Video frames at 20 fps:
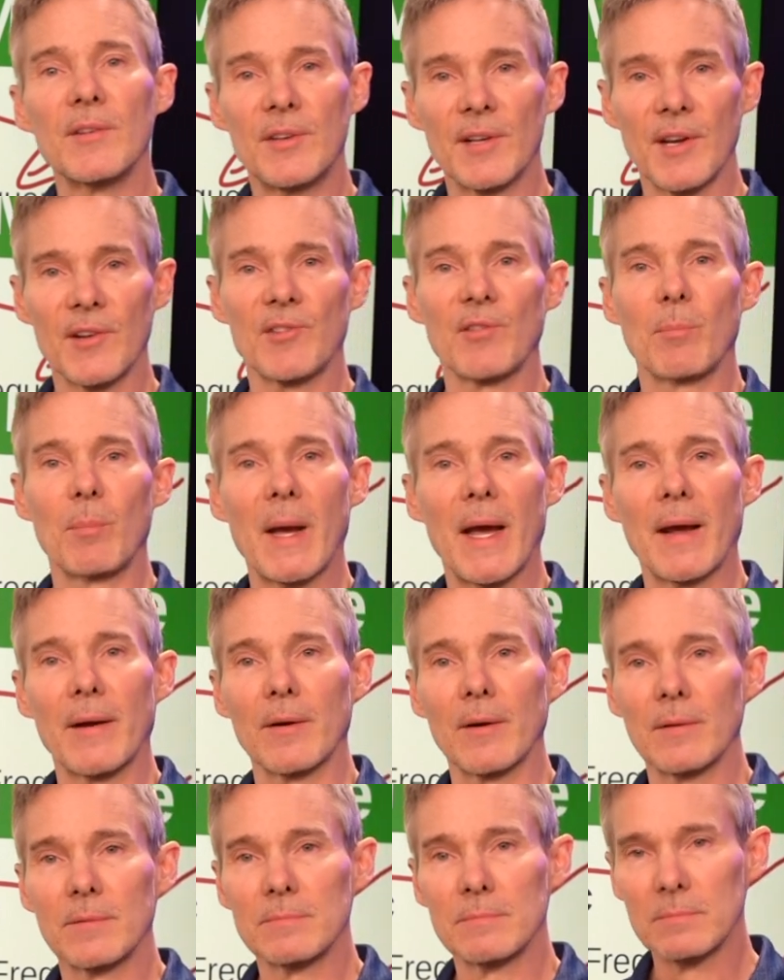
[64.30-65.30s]
doesn't
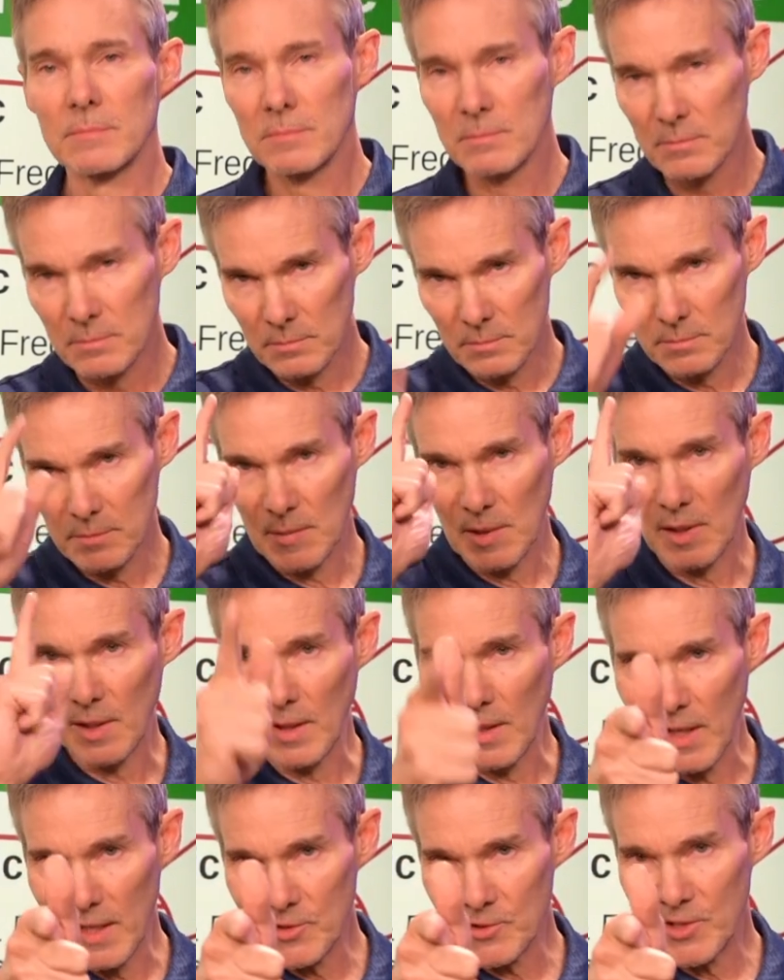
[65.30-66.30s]
matter.
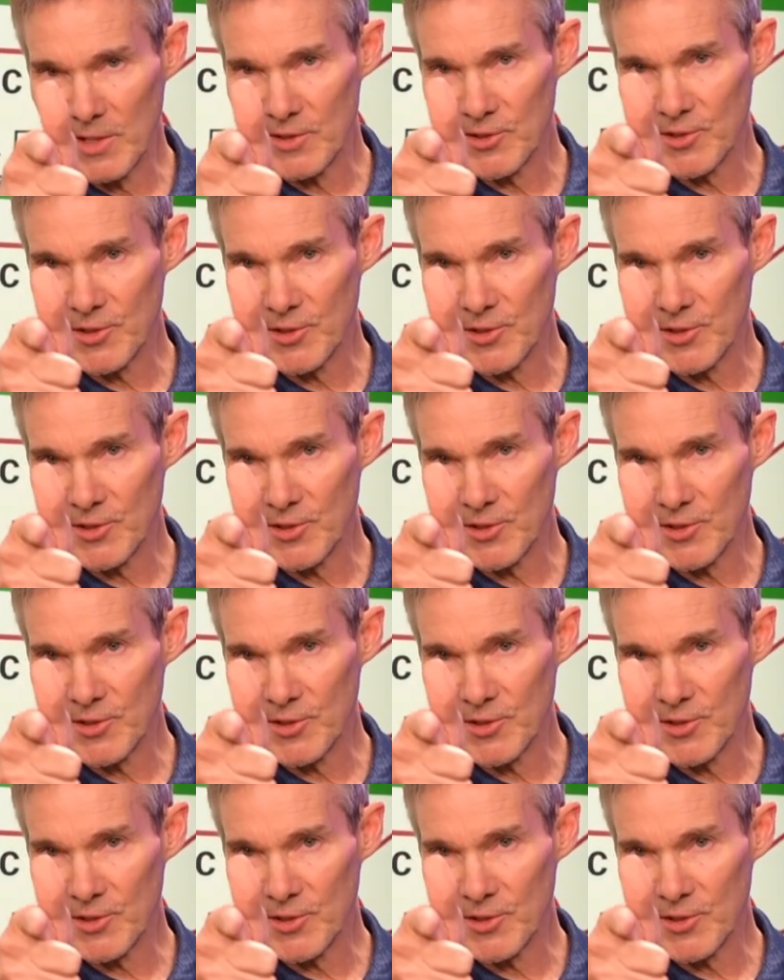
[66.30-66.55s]
Let's get